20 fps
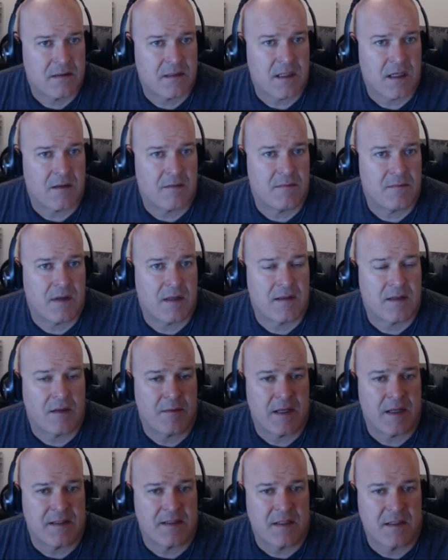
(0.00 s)
I thought
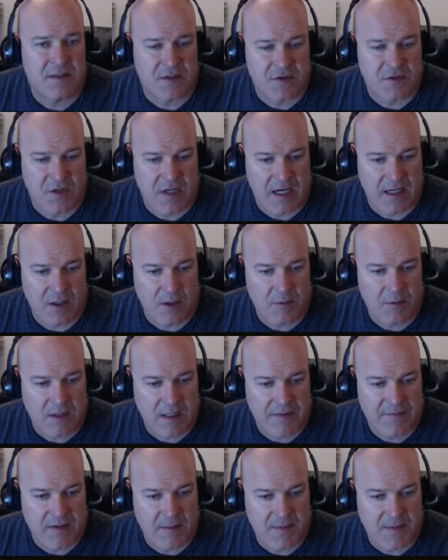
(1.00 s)
we had tons of track. Oh, we
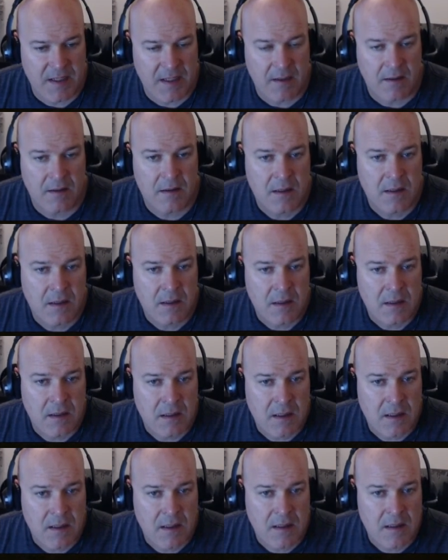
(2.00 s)
left it up there.
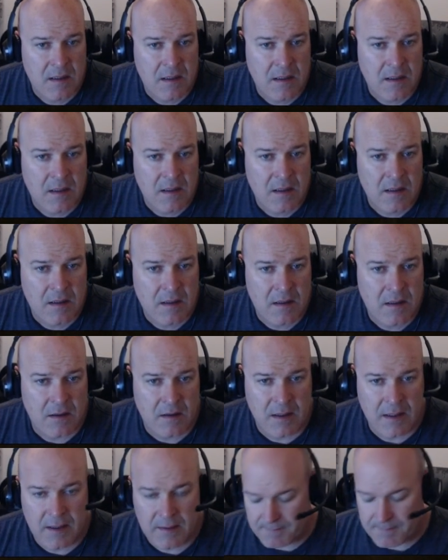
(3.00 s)

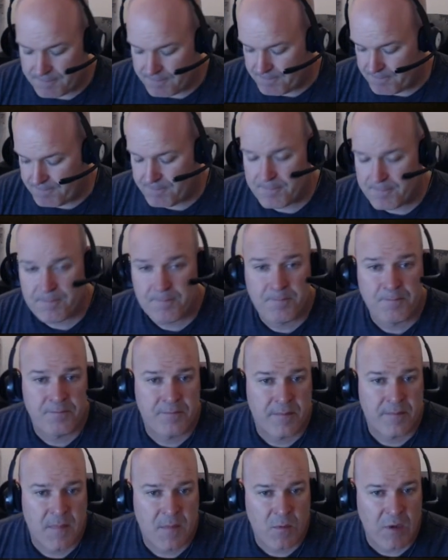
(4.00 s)
Alright.
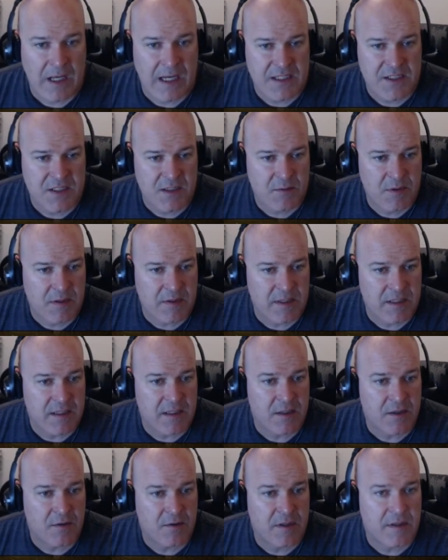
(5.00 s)
Well, actually, we don't need
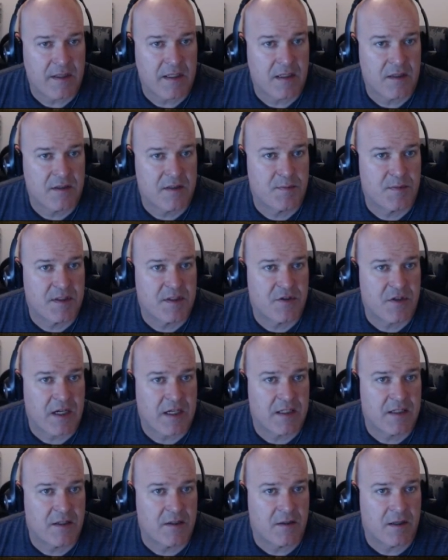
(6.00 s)
to do anything. I'll just put the
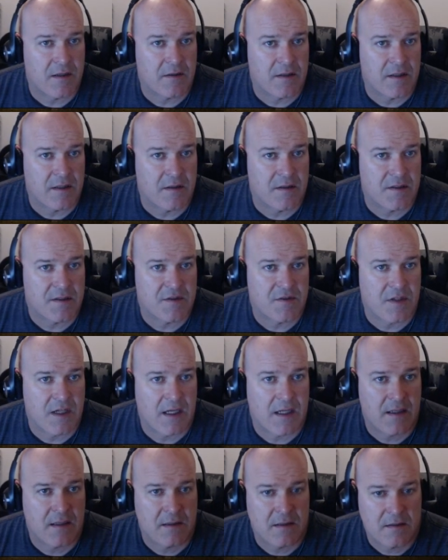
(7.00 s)
track in here. I don't need all this
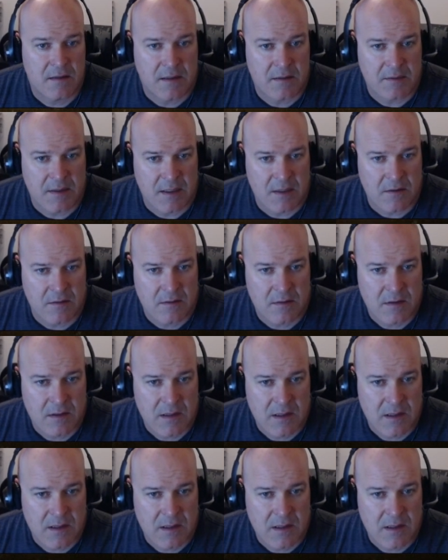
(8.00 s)
track. There we go.